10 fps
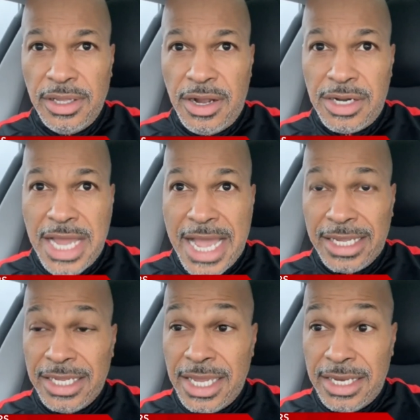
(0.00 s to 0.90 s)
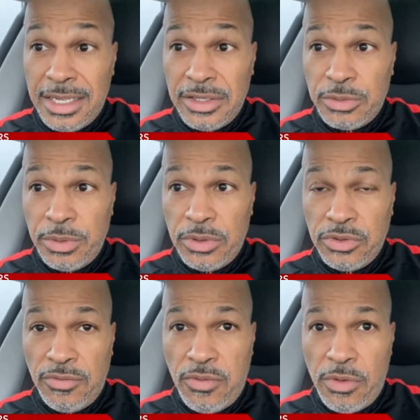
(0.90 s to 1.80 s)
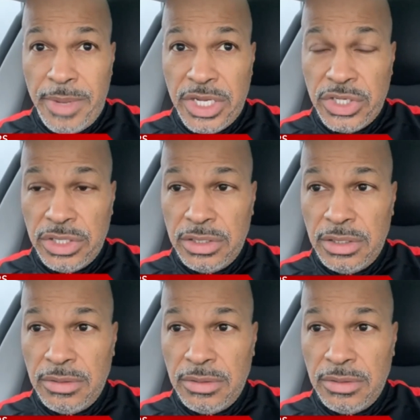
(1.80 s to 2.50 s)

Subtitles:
are not getting spiritual formation.